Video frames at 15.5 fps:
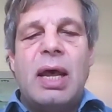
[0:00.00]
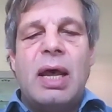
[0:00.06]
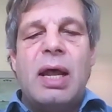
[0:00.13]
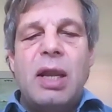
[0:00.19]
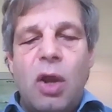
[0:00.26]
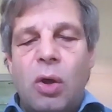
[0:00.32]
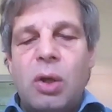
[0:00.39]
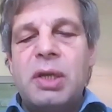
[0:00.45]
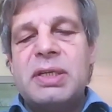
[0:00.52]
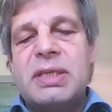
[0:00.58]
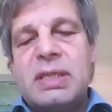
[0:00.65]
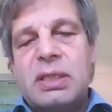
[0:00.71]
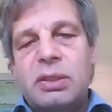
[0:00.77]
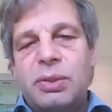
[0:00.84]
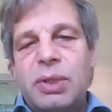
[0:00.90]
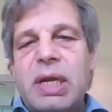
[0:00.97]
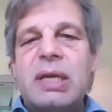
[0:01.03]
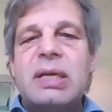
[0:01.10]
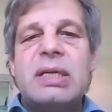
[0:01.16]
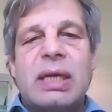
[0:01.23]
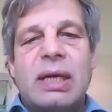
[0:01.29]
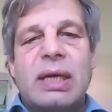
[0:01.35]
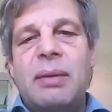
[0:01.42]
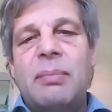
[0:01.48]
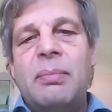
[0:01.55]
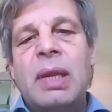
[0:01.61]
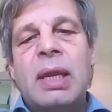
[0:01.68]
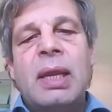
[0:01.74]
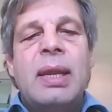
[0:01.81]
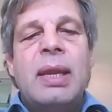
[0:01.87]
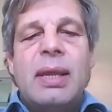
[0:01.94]
longer screen time
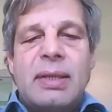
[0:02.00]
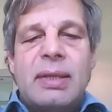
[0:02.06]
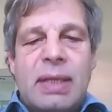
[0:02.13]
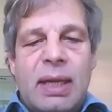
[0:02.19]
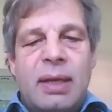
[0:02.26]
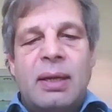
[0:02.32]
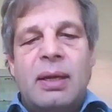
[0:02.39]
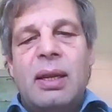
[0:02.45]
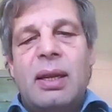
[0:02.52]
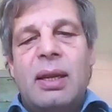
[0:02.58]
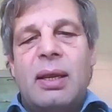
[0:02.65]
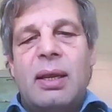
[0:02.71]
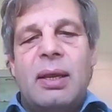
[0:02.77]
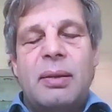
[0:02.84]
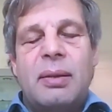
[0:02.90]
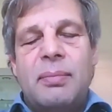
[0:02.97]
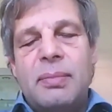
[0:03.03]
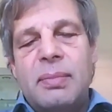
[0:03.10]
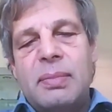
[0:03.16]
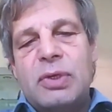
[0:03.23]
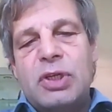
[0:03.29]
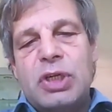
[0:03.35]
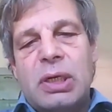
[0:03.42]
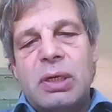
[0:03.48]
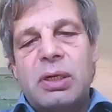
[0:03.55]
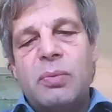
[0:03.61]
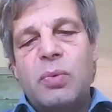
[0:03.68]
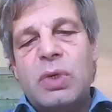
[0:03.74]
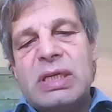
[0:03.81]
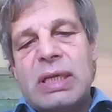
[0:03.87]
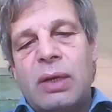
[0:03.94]
than children
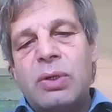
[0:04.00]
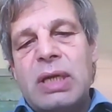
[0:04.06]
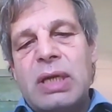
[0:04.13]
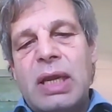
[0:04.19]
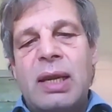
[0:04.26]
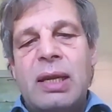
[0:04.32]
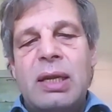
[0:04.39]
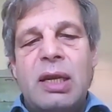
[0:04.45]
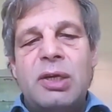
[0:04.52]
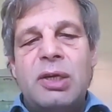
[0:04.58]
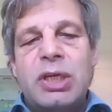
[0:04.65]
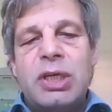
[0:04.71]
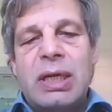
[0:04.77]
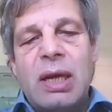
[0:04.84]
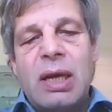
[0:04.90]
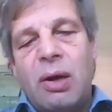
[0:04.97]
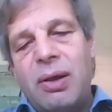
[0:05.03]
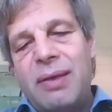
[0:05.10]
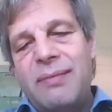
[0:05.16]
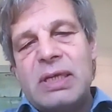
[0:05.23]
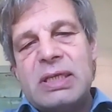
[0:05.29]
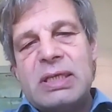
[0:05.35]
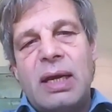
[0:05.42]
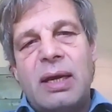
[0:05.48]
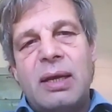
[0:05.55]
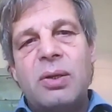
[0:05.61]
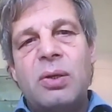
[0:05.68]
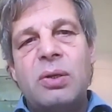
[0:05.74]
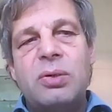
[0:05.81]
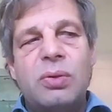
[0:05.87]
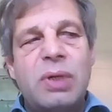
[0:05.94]
without ADHD. However, there are
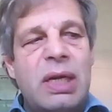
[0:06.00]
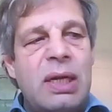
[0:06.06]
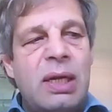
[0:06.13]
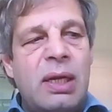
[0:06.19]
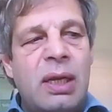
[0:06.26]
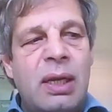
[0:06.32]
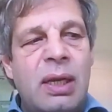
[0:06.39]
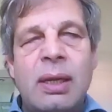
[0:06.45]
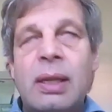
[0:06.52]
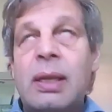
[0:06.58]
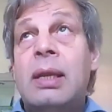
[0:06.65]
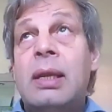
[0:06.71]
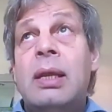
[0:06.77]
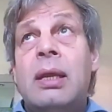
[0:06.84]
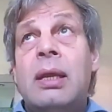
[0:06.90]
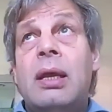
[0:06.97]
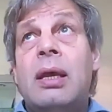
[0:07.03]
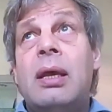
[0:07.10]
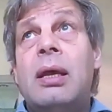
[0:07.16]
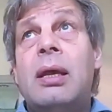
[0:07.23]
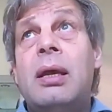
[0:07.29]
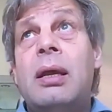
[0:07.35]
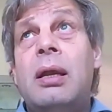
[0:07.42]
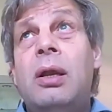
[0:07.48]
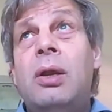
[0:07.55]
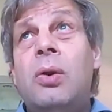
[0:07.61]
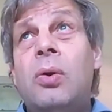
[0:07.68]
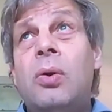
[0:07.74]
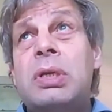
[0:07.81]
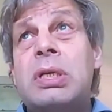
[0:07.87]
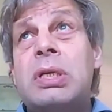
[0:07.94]
not really
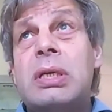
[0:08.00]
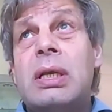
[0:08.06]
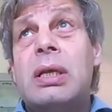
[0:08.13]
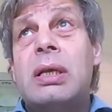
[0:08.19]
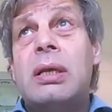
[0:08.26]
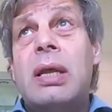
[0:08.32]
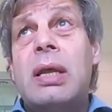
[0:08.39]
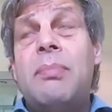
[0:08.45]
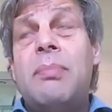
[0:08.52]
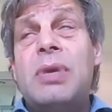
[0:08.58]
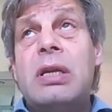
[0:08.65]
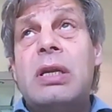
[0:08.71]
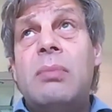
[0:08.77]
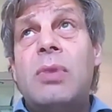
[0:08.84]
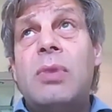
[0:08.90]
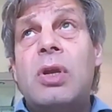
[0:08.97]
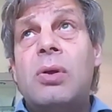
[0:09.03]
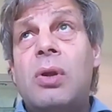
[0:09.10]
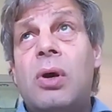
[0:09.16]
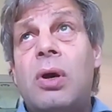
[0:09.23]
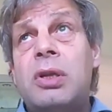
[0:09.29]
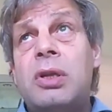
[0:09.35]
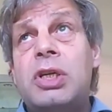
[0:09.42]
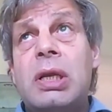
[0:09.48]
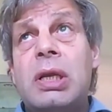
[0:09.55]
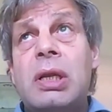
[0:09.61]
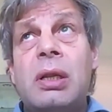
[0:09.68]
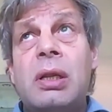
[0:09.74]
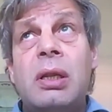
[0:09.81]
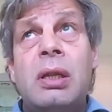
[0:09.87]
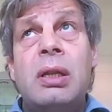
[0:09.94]
good
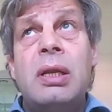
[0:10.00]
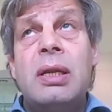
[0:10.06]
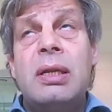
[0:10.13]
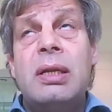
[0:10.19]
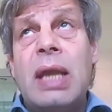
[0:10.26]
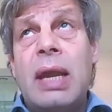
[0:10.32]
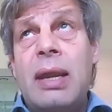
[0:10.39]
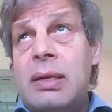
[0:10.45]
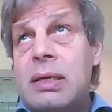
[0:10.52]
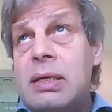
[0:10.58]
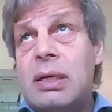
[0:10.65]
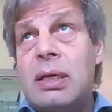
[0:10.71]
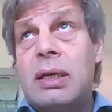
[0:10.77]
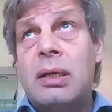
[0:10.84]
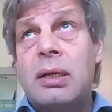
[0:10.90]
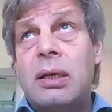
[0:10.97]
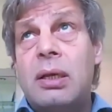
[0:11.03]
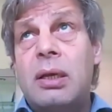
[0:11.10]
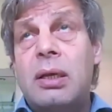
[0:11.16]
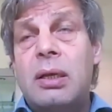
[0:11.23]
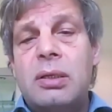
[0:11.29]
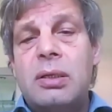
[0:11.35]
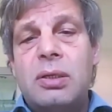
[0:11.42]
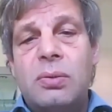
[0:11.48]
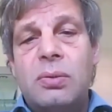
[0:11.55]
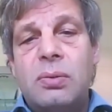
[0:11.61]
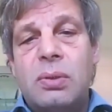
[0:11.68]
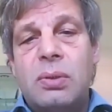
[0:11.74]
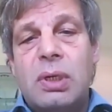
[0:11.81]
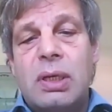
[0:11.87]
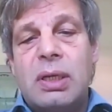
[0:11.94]
epidemiological data
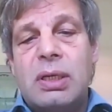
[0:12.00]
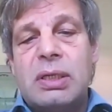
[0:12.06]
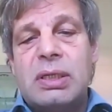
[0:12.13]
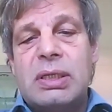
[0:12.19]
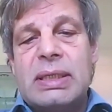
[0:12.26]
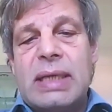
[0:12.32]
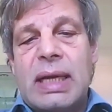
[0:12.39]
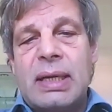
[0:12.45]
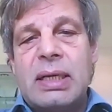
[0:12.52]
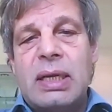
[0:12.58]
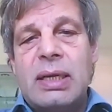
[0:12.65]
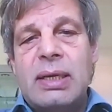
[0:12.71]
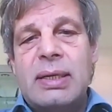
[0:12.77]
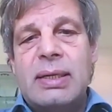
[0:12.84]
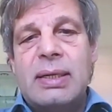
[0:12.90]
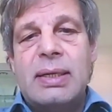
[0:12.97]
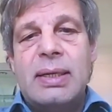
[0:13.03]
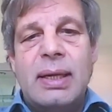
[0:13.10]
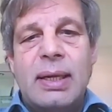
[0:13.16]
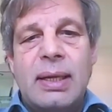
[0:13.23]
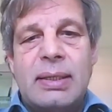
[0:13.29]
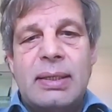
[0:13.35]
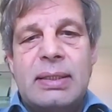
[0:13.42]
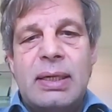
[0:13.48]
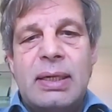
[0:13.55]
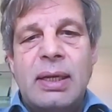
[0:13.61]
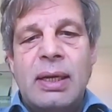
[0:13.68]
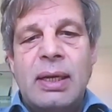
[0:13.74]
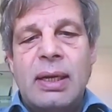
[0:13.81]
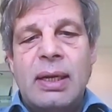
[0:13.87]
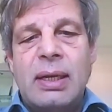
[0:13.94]
to study
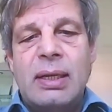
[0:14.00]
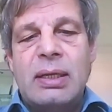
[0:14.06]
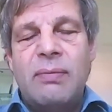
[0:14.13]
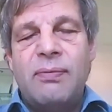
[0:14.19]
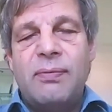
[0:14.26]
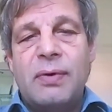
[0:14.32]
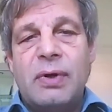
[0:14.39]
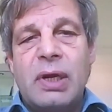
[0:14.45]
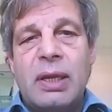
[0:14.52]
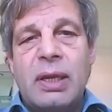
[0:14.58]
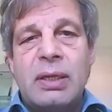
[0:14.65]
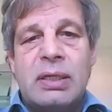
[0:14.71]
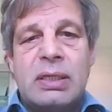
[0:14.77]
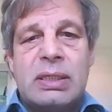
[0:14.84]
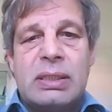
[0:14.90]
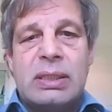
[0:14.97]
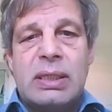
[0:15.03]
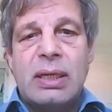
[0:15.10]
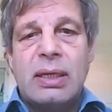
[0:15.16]
the difference